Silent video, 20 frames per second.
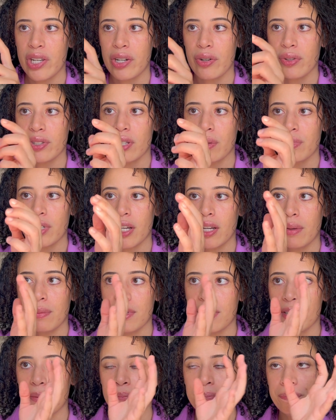
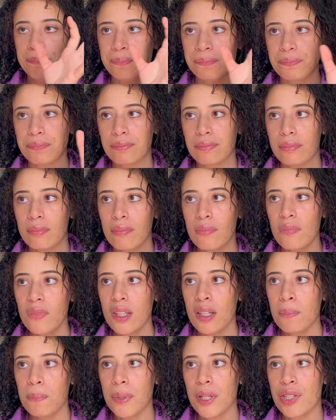Sometimes
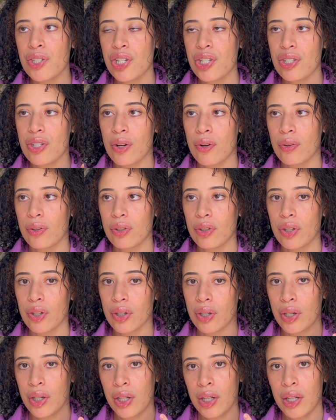plushies don't
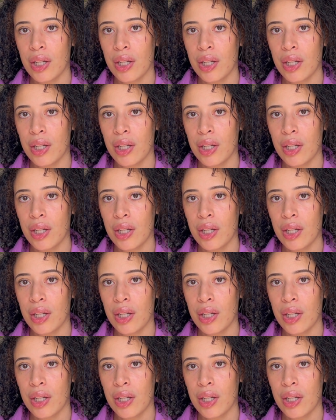look